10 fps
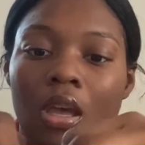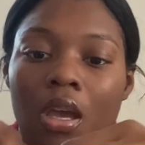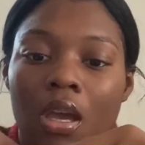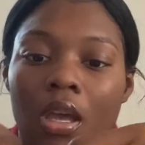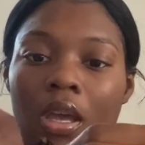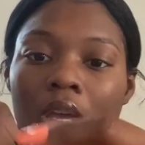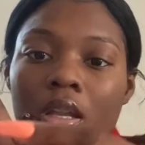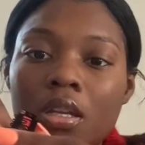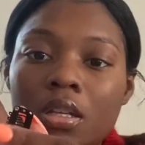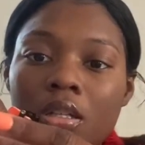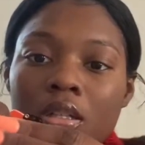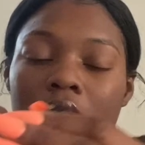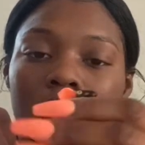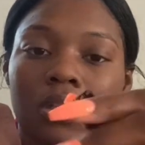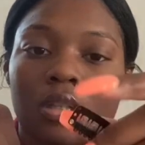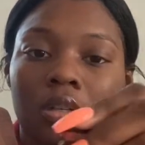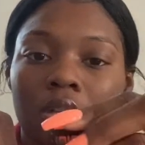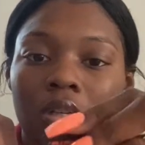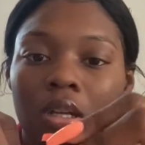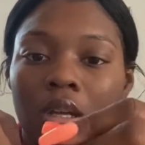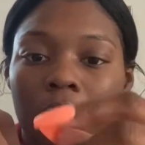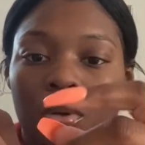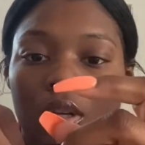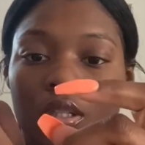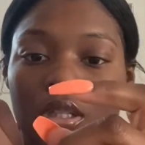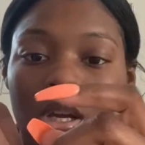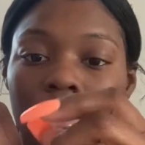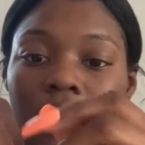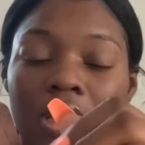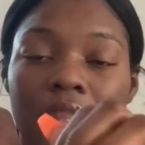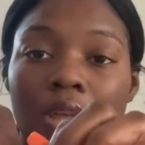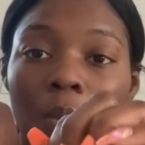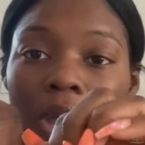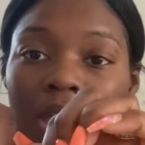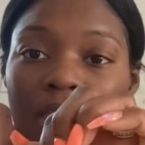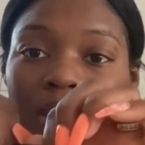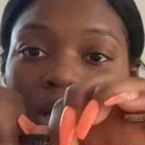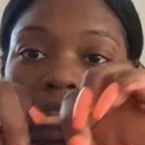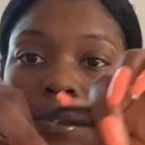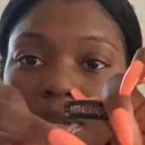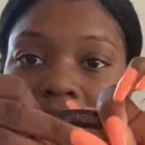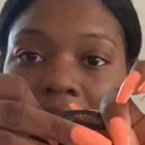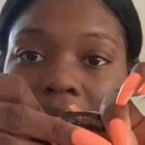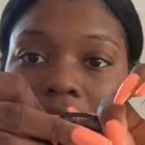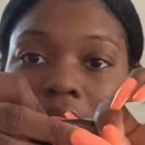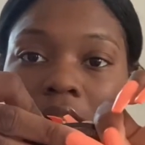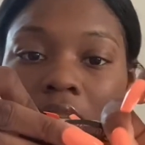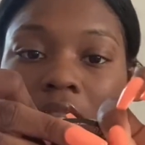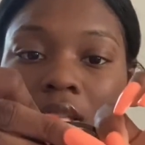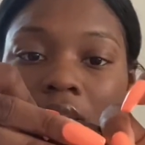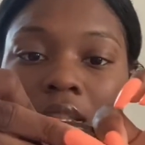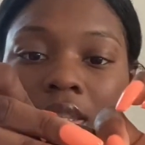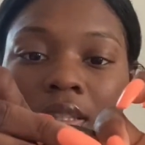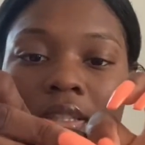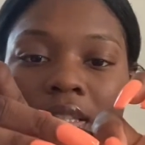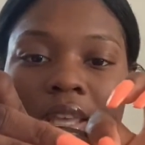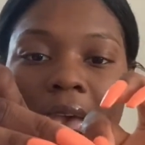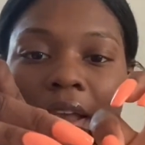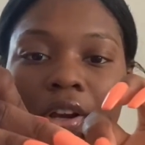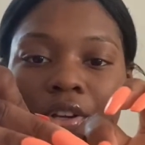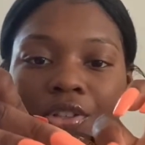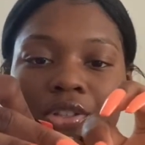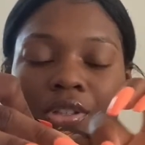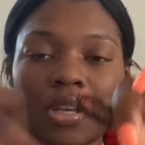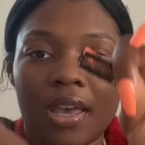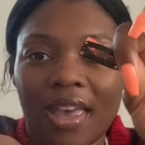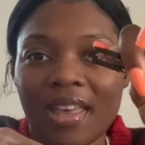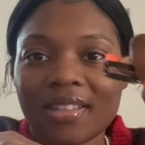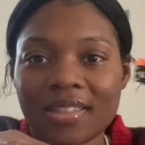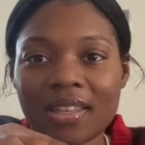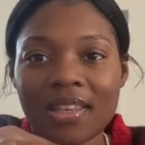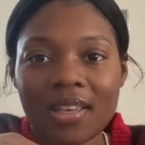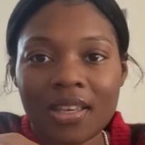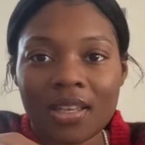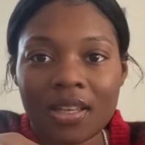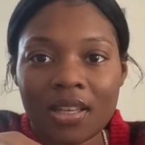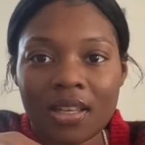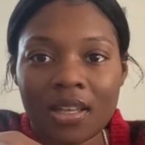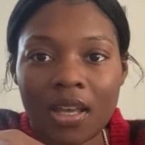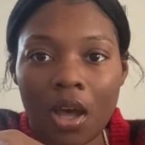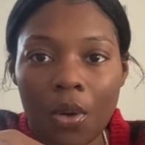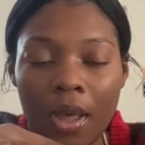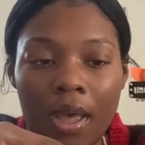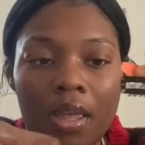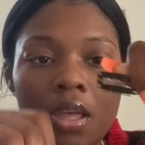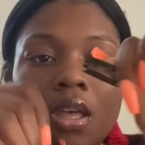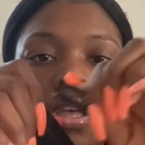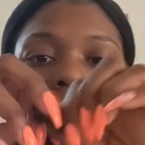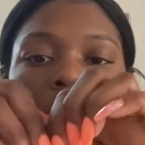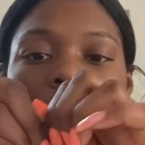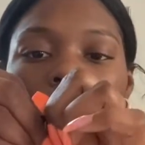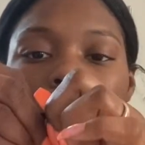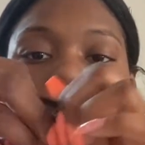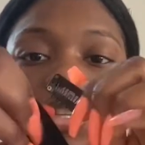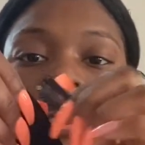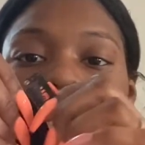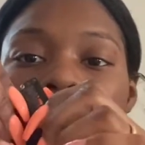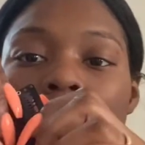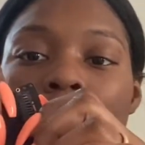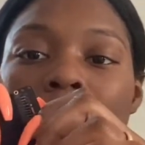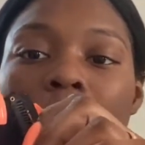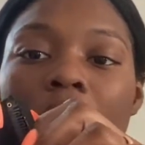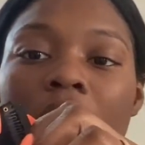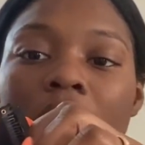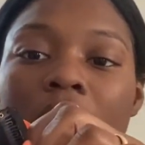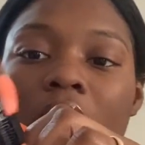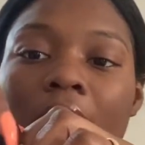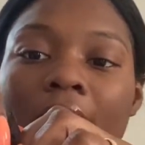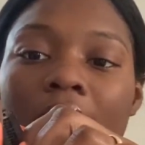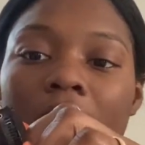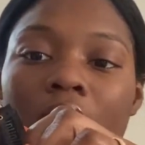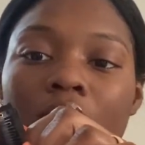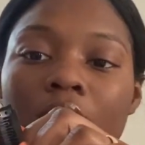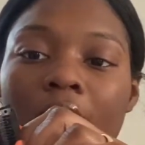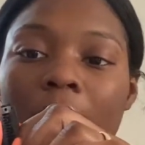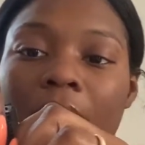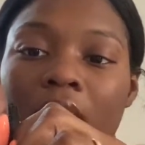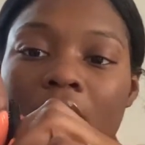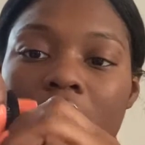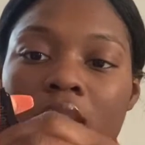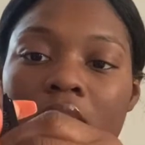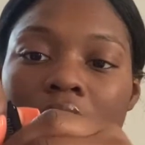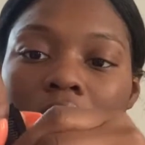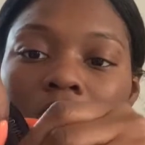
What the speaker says: and I'm gonna turn it the way that the clip is, the daggers, I guess. Okay, I'm gonna turn it that way. I'm gonna lay it right up against